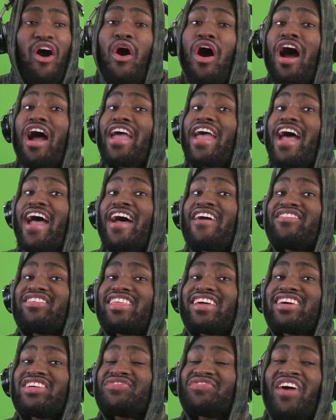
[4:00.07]
oh, oh yeah,
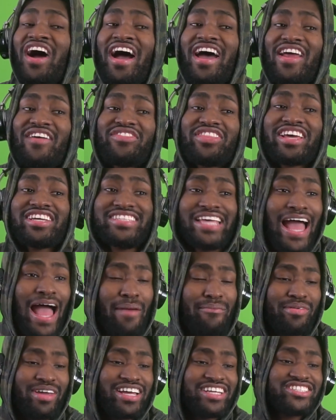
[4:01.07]
everything's fine, everything's
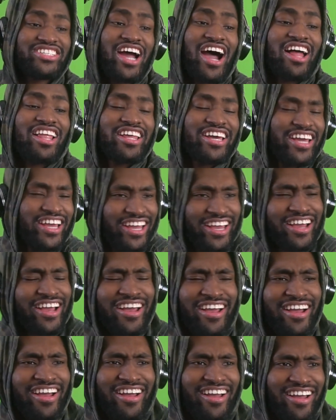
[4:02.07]
happy and jolly.
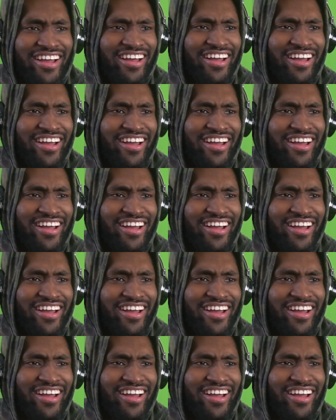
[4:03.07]
Yeah,